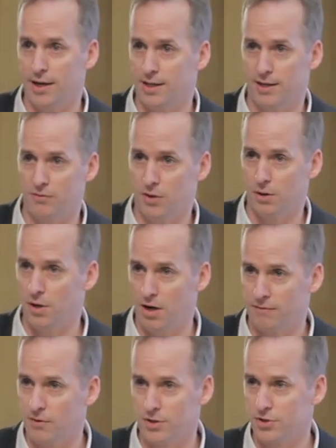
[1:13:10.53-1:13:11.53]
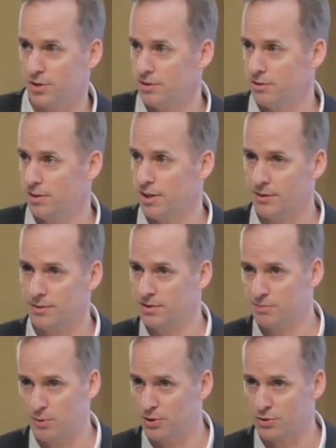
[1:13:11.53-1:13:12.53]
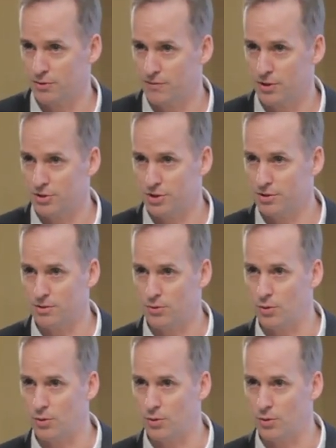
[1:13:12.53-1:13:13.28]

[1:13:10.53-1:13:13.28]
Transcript: I can give you the long version and the spiritual version,